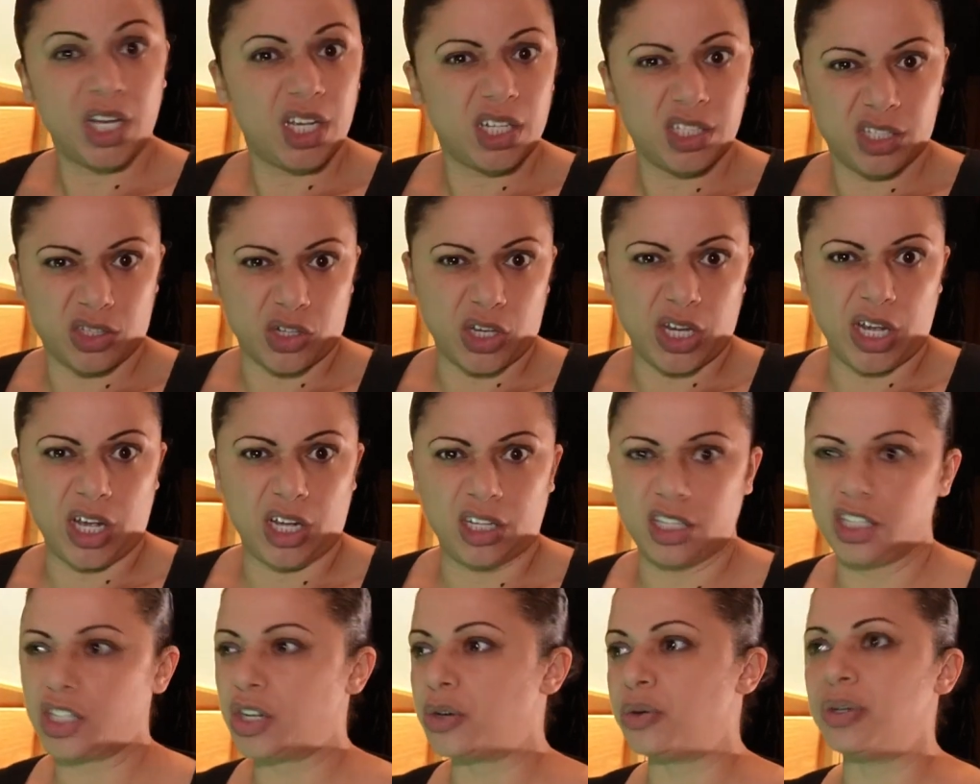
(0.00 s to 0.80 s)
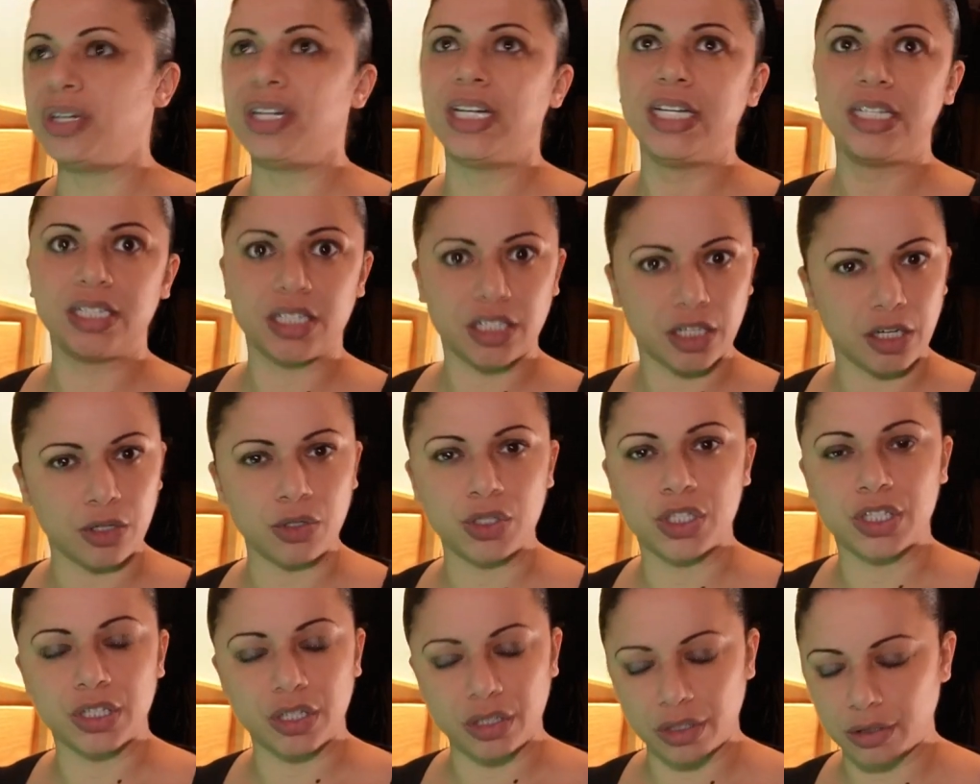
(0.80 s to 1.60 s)
So yeah, you don't need to go
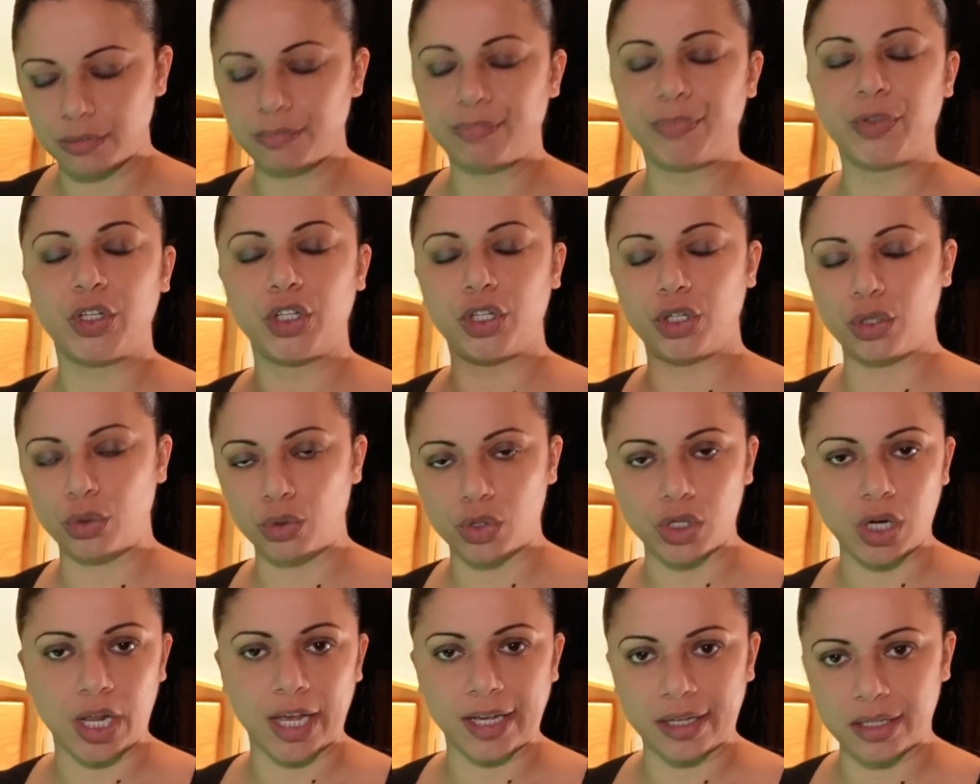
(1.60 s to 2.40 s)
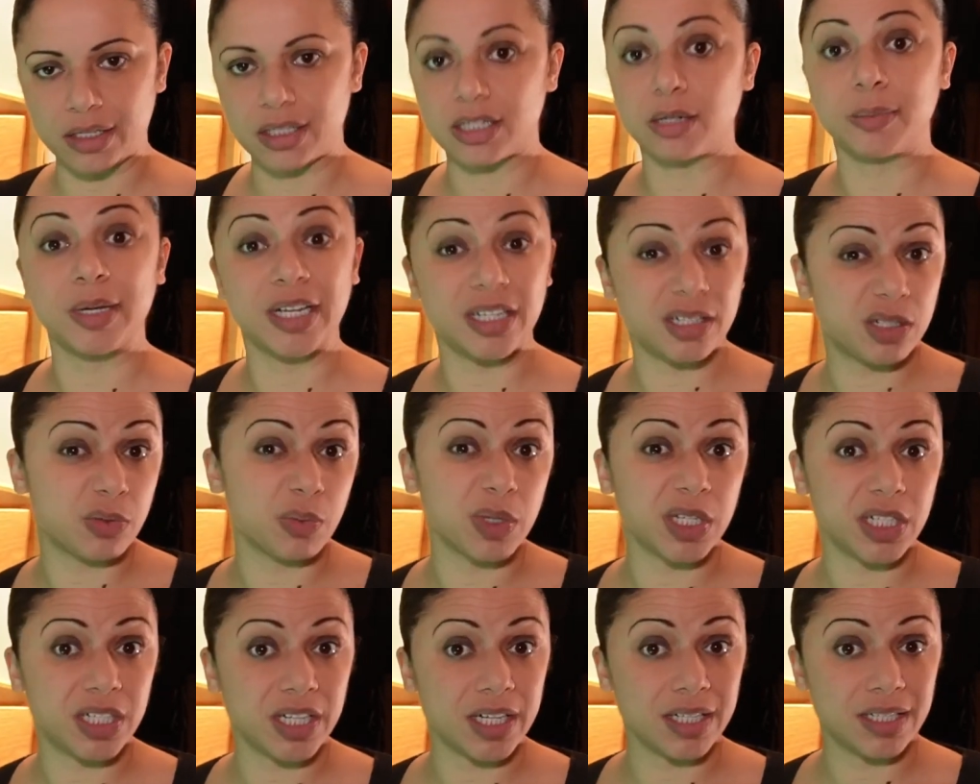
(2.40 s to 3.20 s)
to huge lengths to make
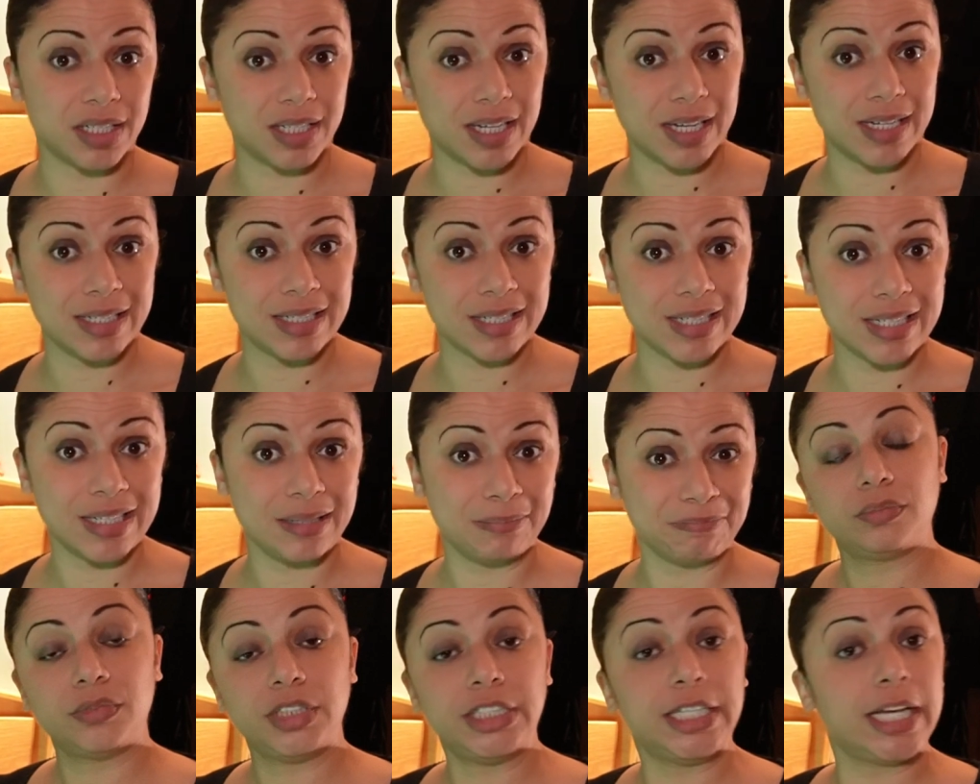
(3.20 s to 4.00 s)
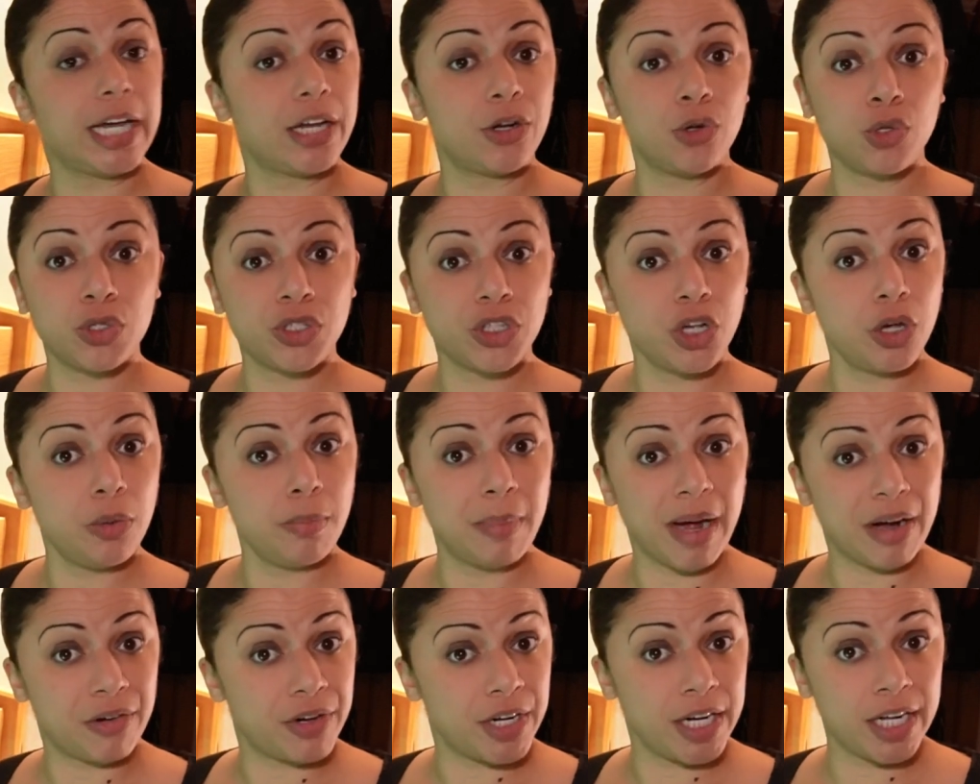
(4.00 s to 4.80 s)
something taste tasty. You can also
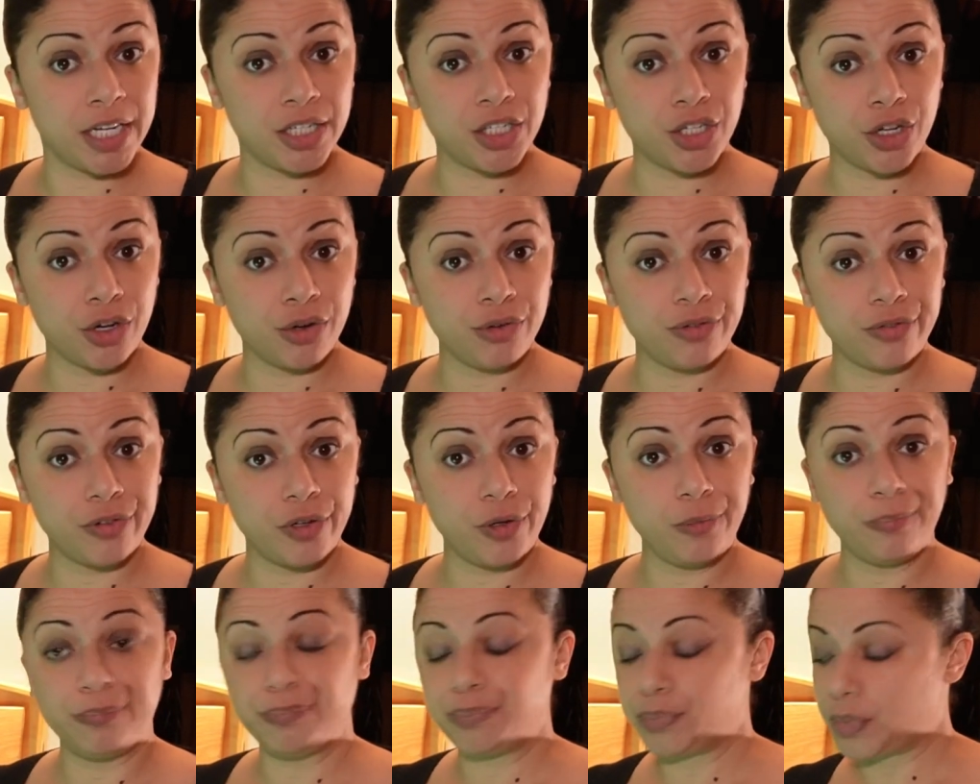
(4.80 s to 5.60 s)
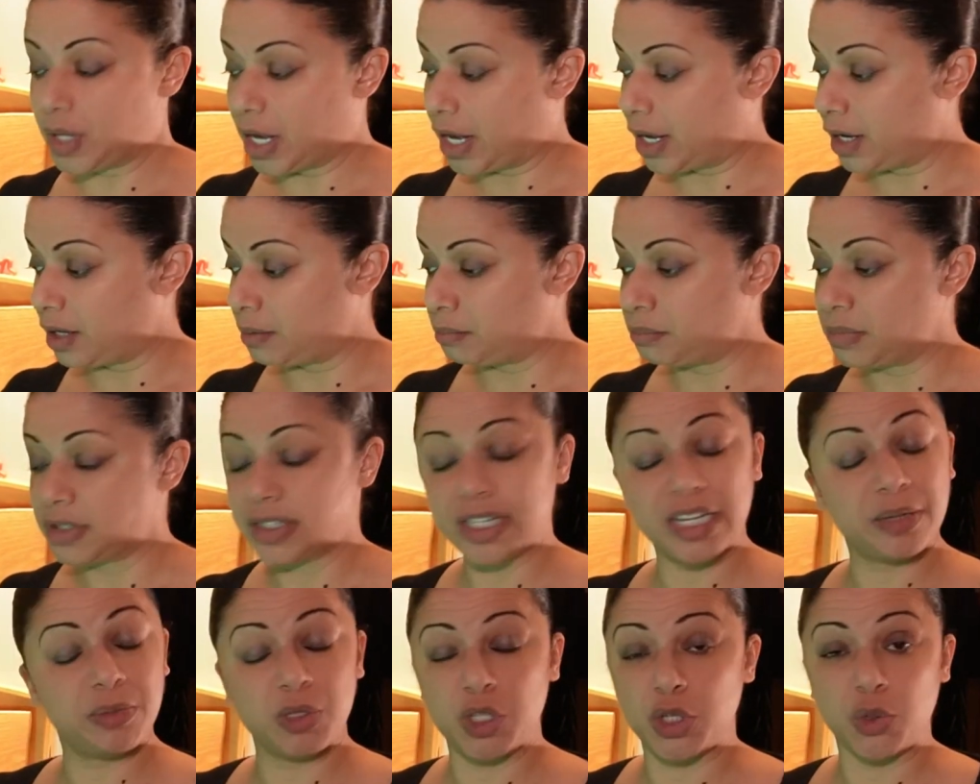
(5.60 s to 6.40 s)
marinate tofu,
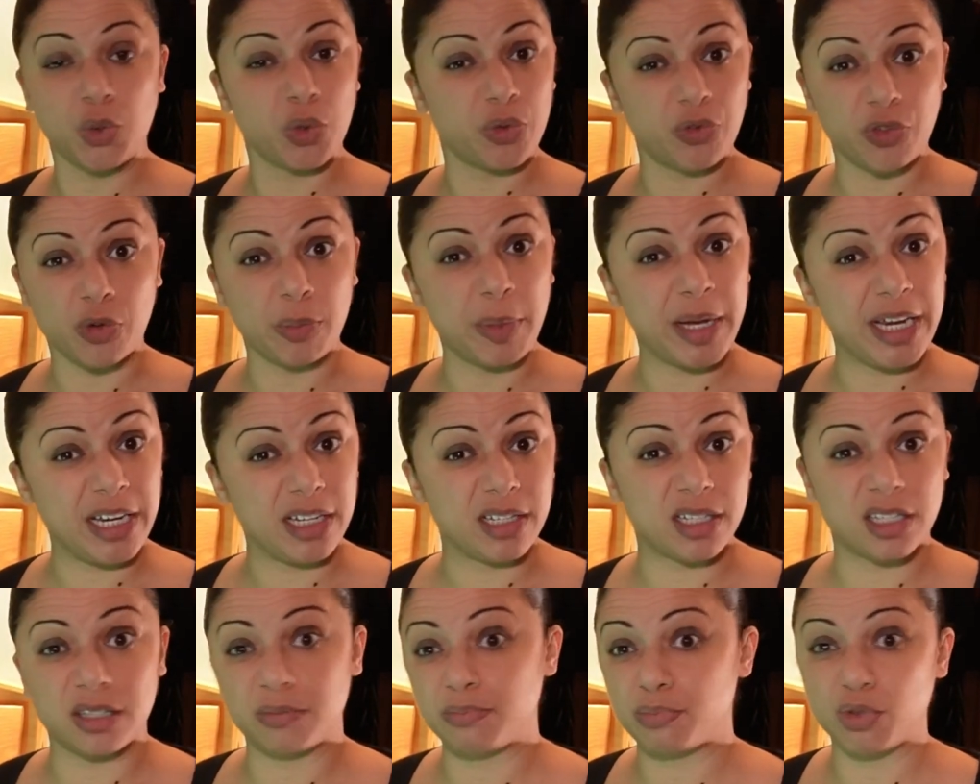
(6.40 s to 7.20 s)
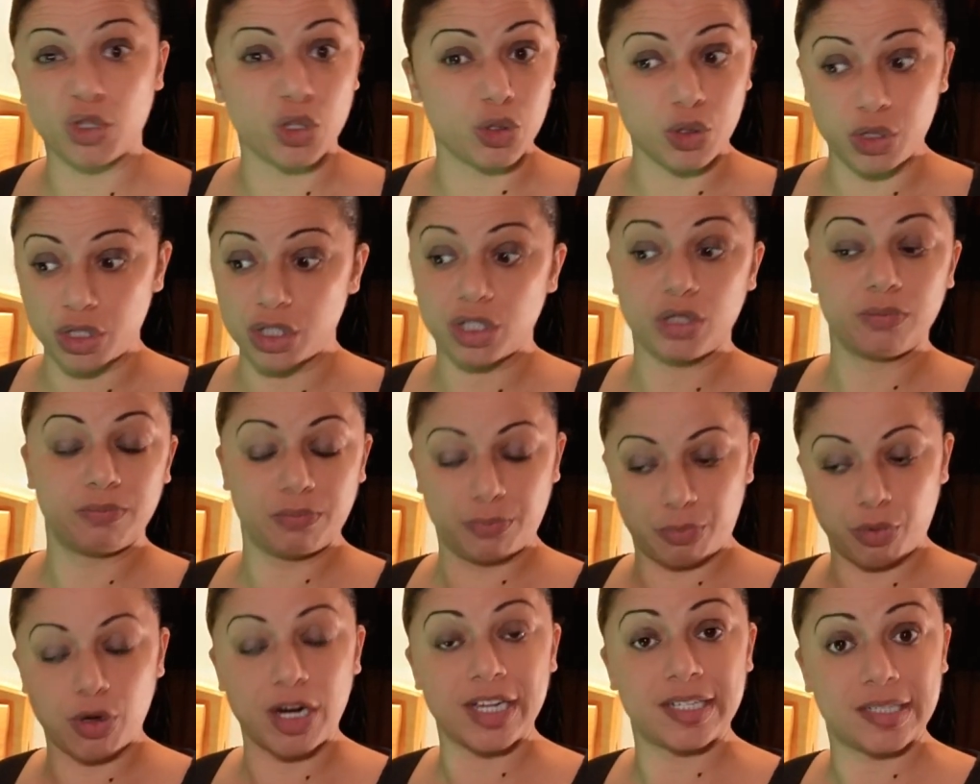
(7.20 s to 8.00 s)
same as you would for meat. So just
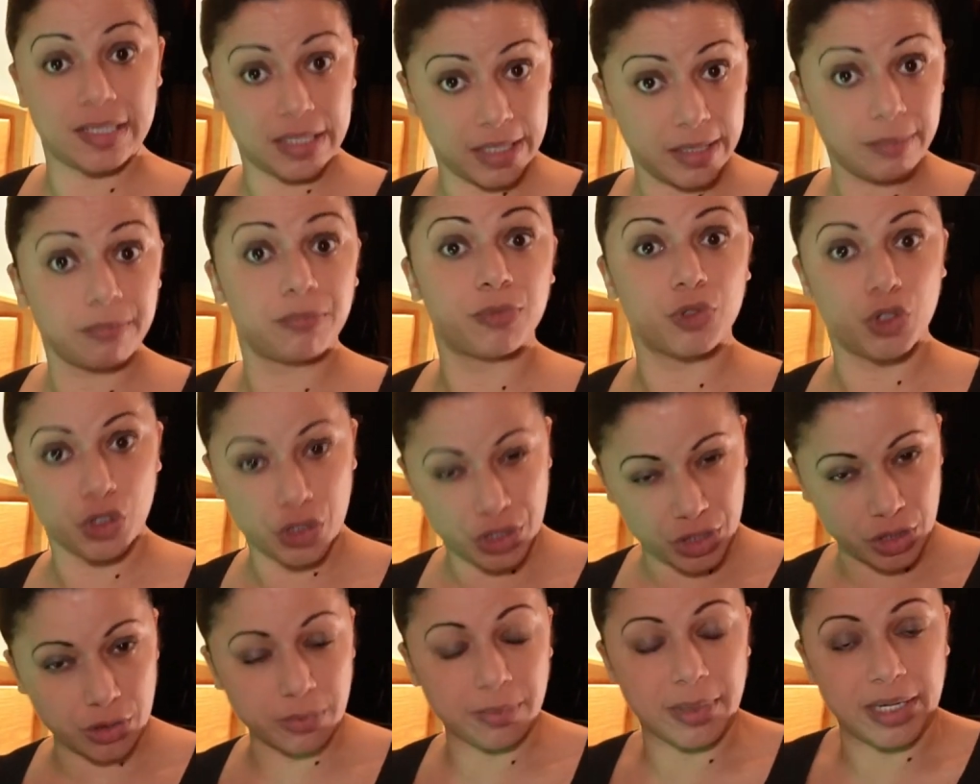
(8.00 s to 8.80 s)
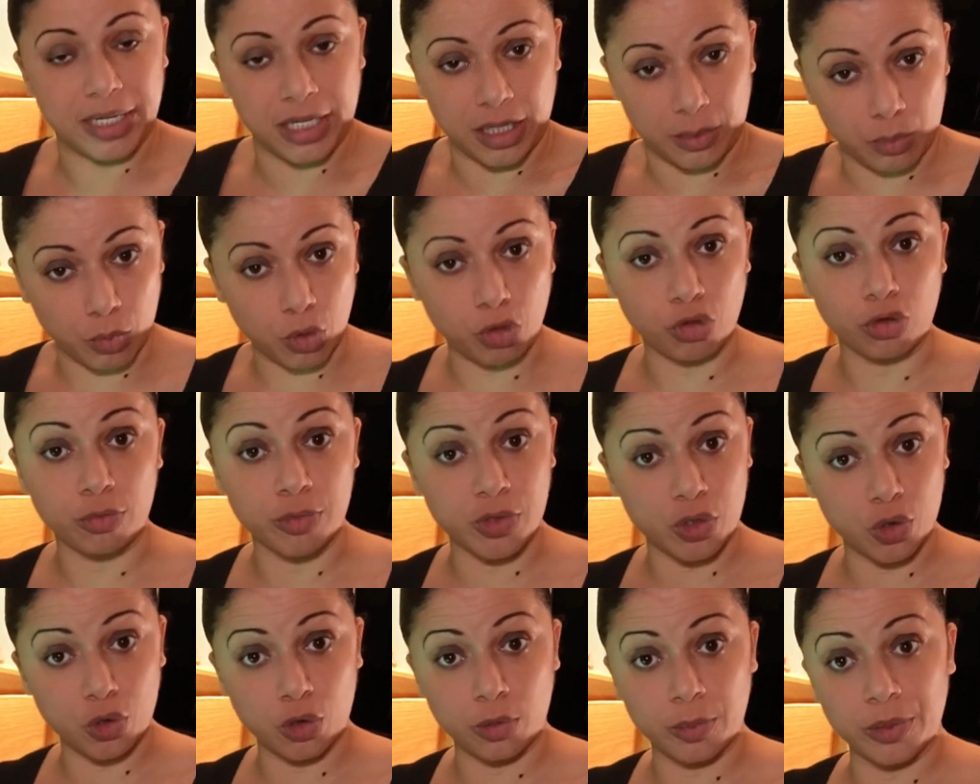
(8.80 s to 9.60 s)
press it just to make it more
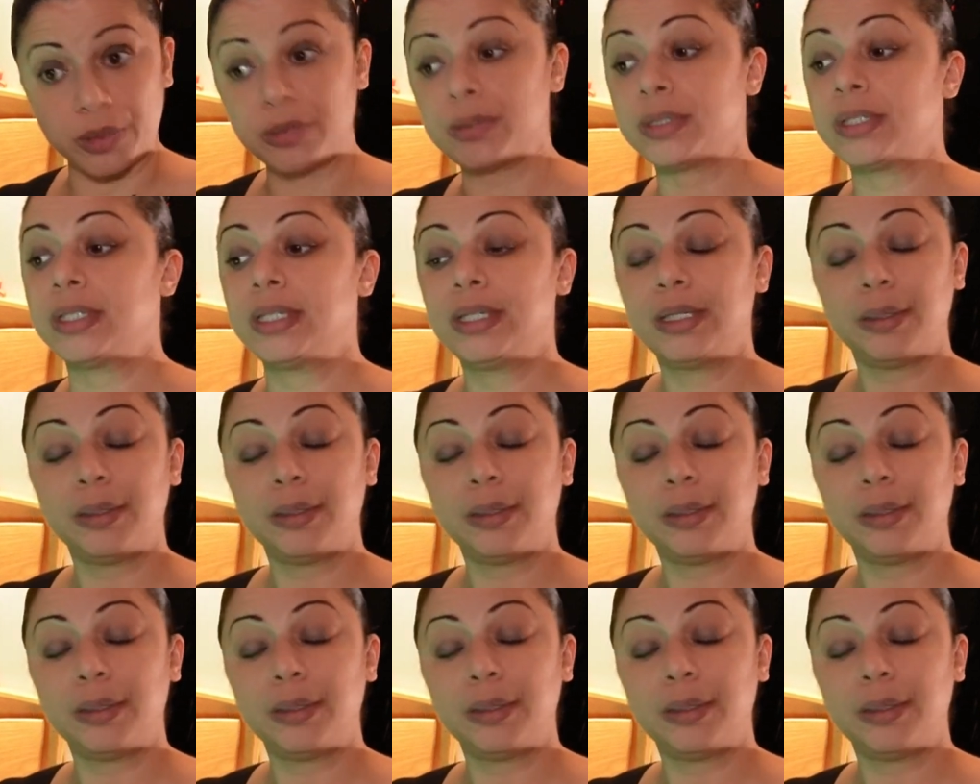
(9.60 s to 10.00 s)
absorbent.